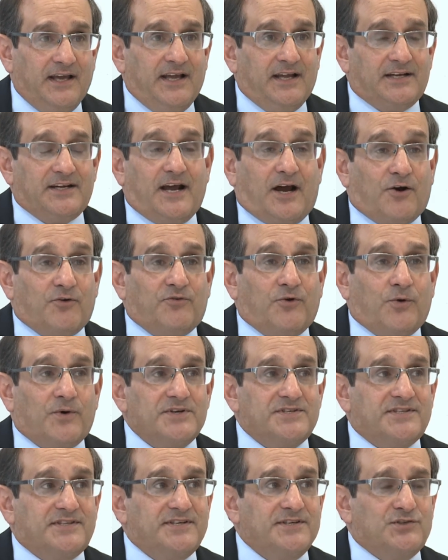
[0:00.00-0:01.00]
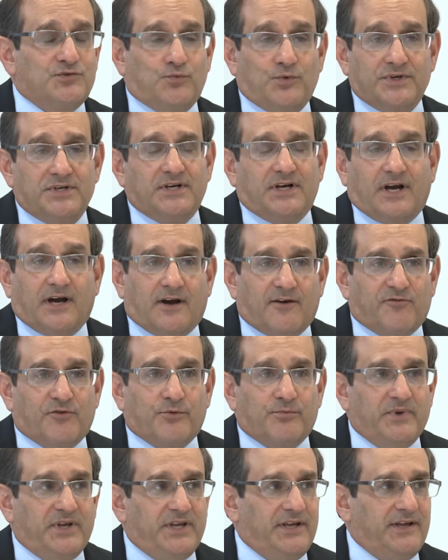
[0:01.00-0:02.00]
Now, of course, this wouldn't
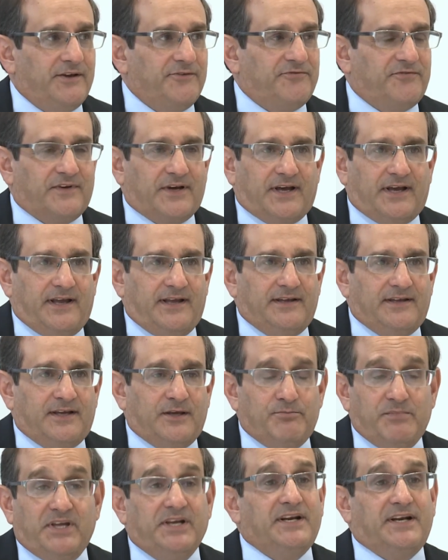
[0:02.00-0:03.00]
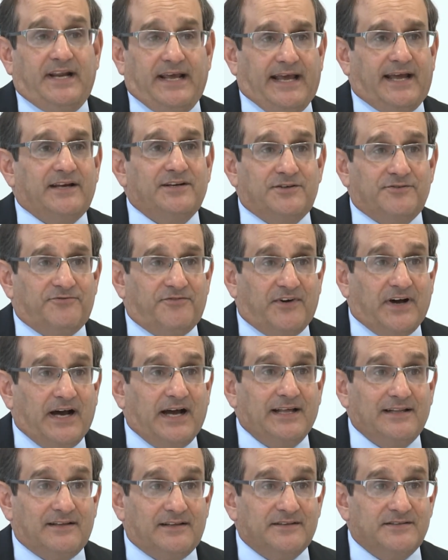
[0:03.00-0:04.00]
cover me if I commit an act of
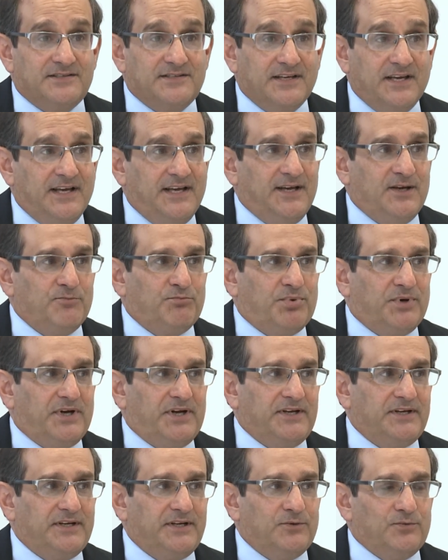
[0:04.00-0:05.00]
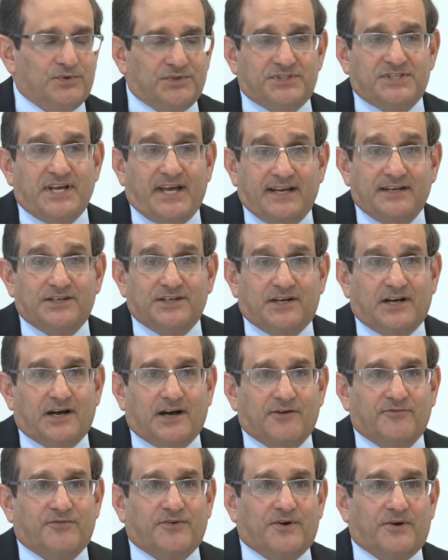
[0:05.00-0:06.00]
violence, but it will tend to
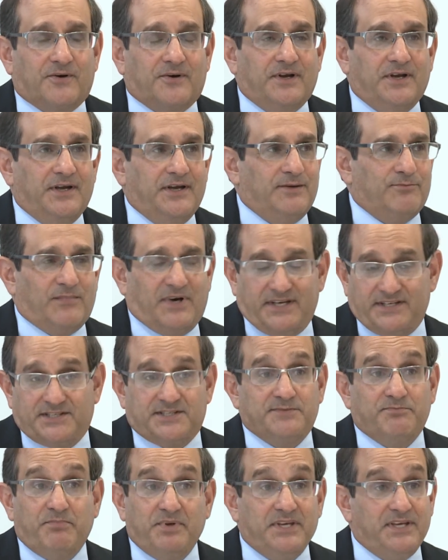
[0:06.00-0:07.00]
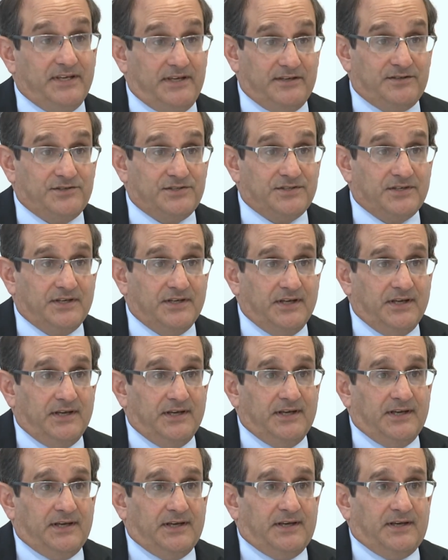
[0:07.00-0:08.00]
cover my speech.
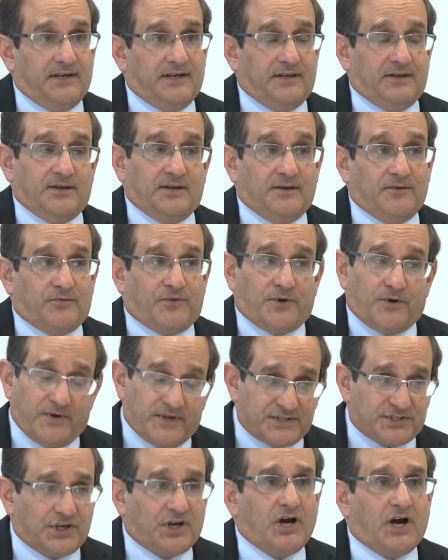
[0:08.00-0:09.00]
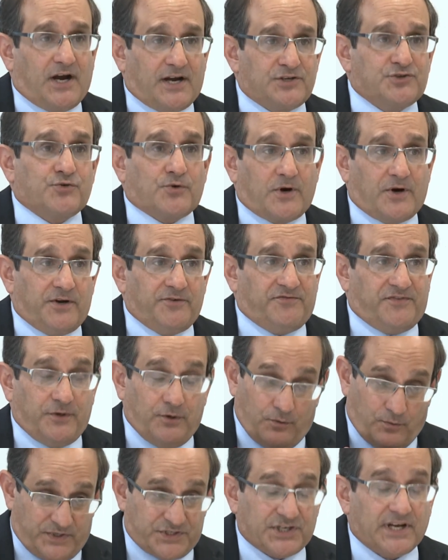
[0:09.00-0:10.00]
There is a contrary
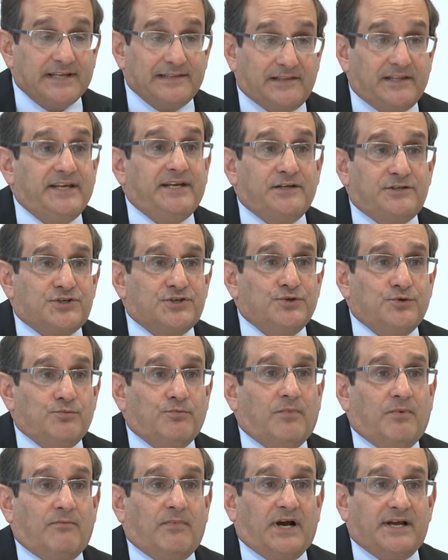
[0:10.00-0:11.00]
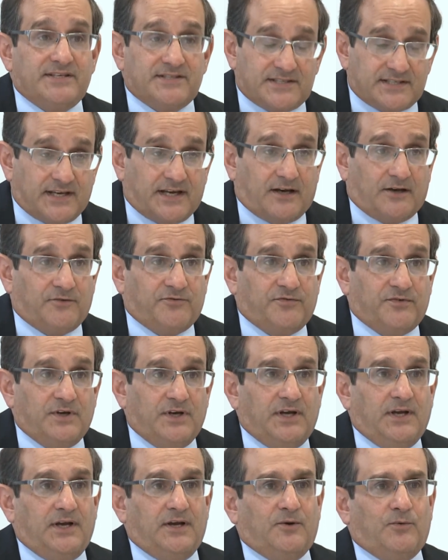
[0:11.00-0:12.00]
view, which I lean to myself,
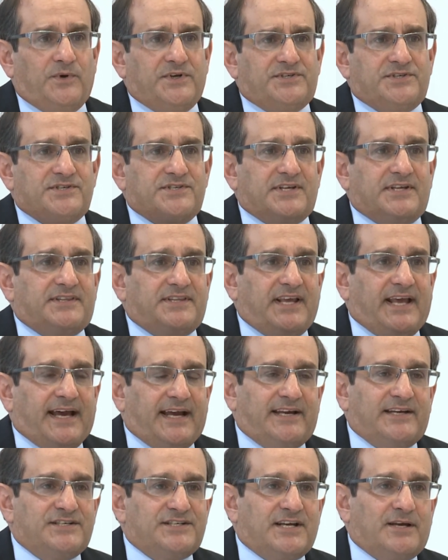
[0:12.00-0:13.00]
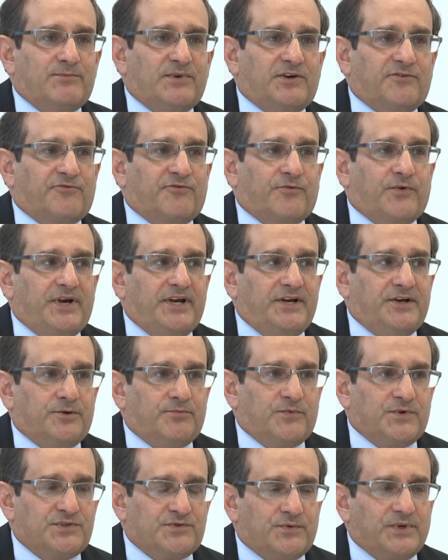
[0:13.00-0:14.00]
which is that the academic
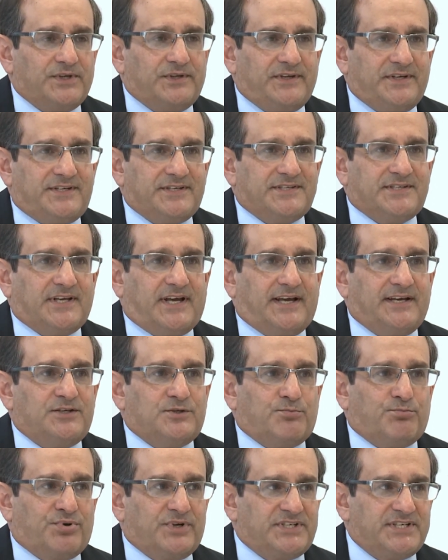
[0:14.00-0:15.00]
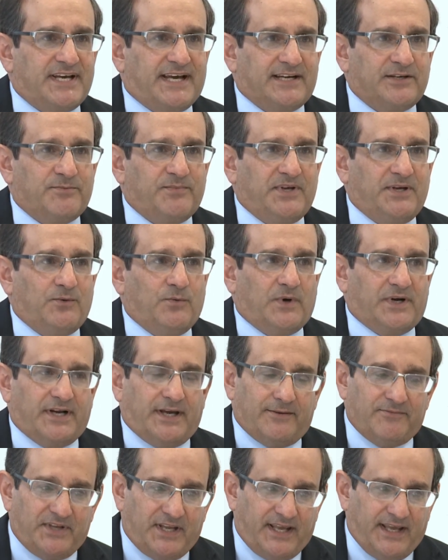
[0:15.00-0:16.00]
freedom is really designed to protect me when
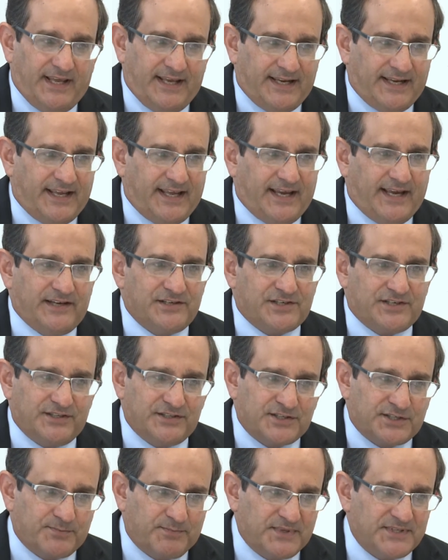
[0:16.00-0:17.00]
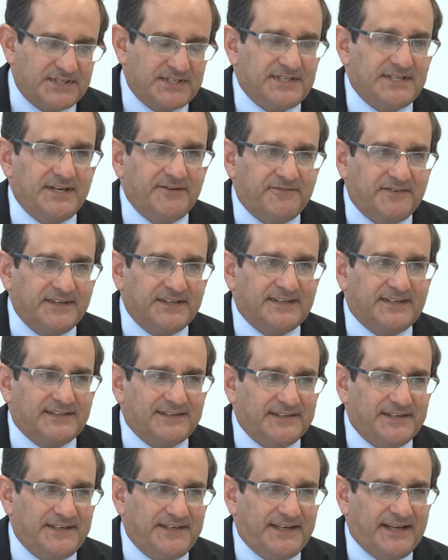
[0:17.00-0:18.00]
I'm engaged in
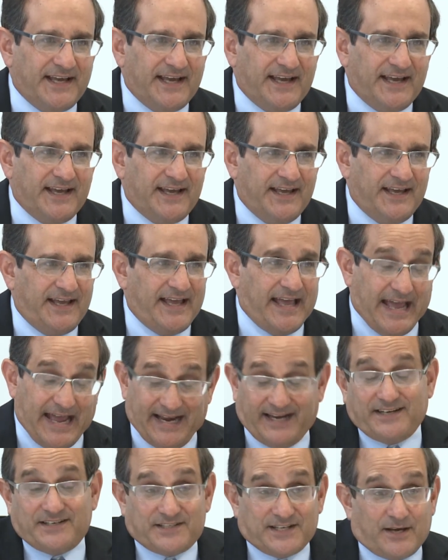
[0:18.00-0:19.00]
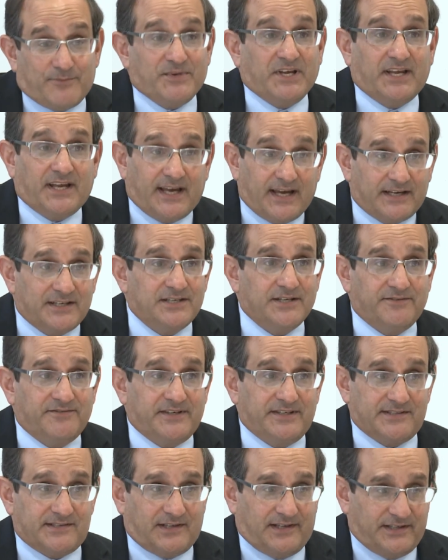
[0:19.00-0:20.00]
specifically academic
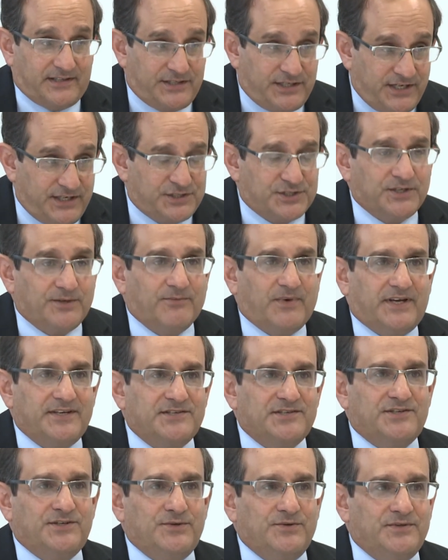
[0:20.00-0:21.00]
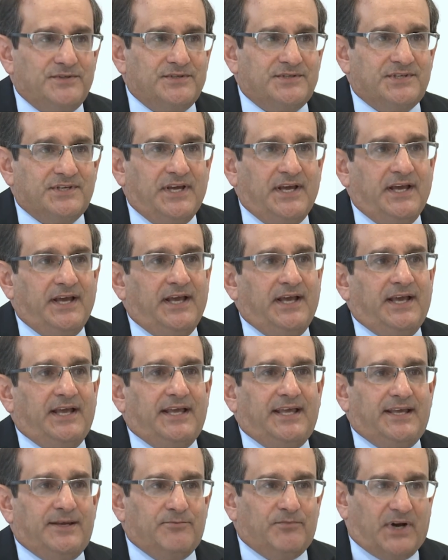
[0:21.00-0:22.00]
activities like teaching my students
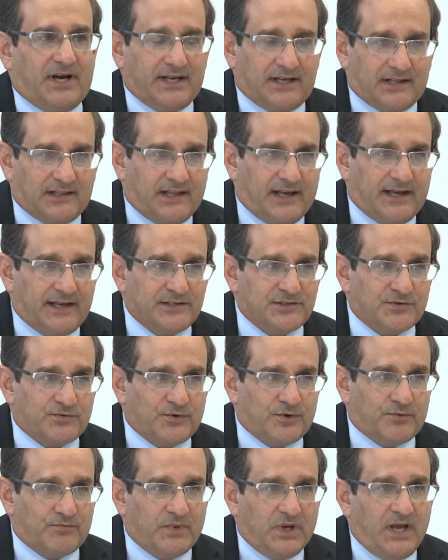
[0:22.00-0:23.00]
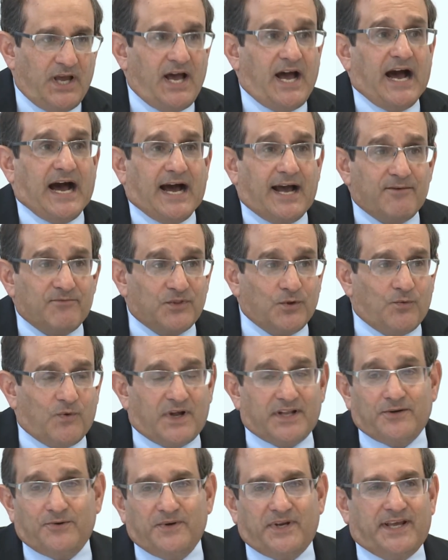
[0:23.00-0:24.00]
in my classroom. I'm the
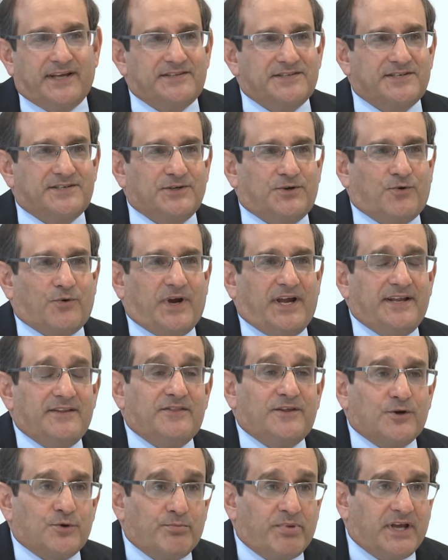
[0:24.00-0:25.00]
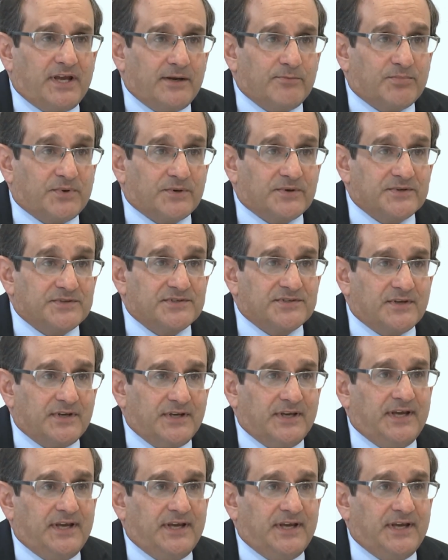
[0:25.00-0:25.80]
one who gets to grade their papers,